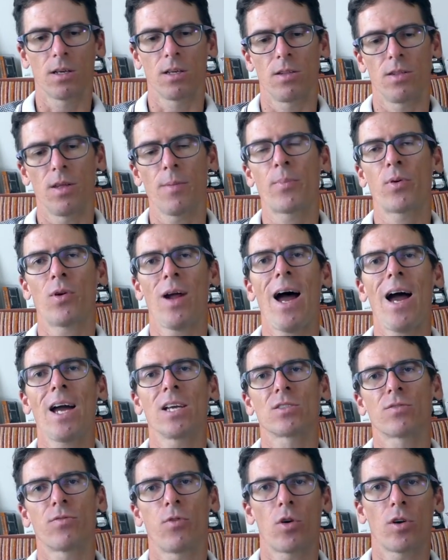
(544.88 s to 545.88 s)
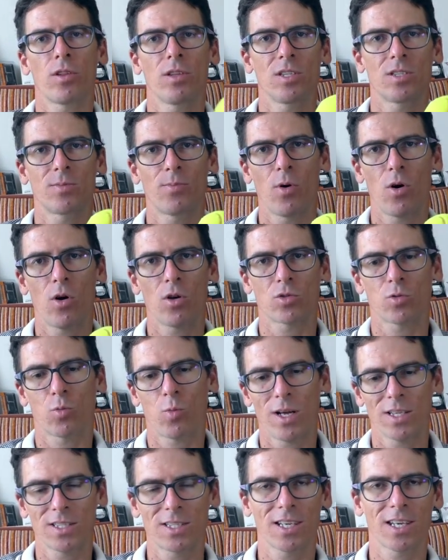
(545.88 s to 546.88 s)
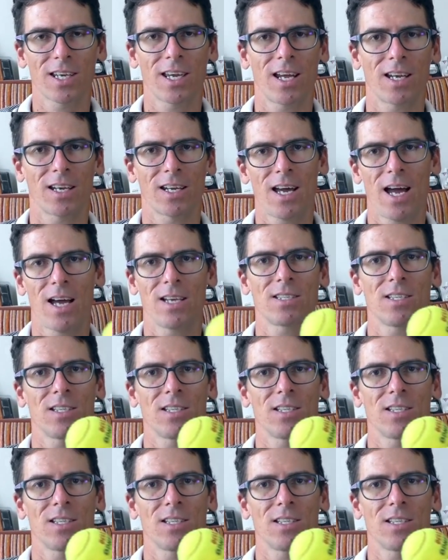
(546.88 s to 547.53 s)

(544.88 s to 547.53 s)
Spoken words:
The price for these balls, once again, guys,